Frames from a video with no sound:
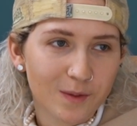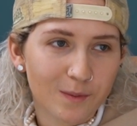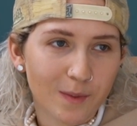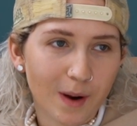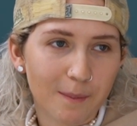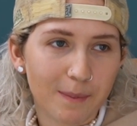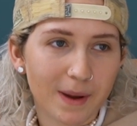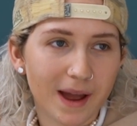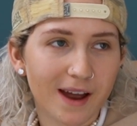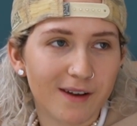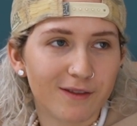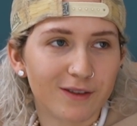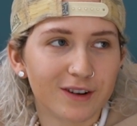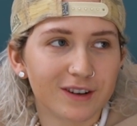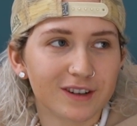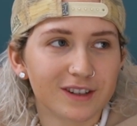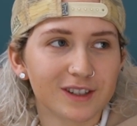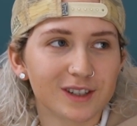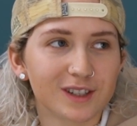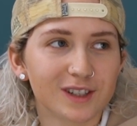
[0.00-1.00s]
my
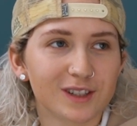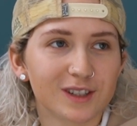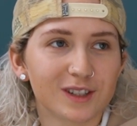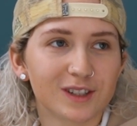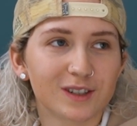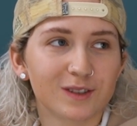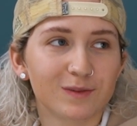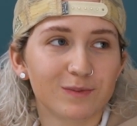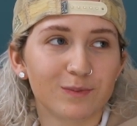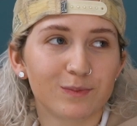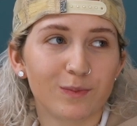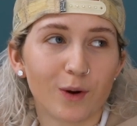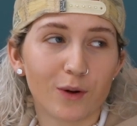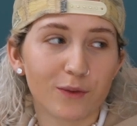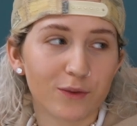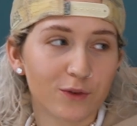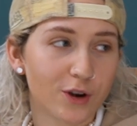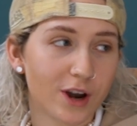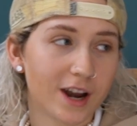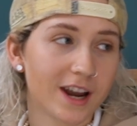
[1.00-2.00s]
parents,
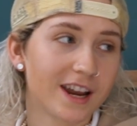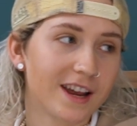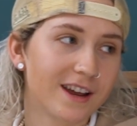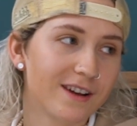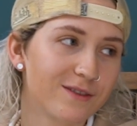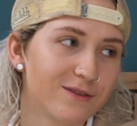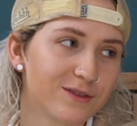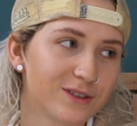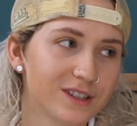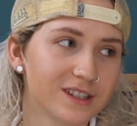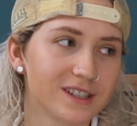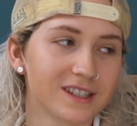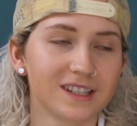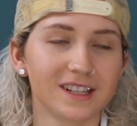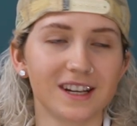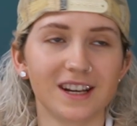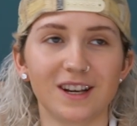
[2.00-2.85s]
both creatives.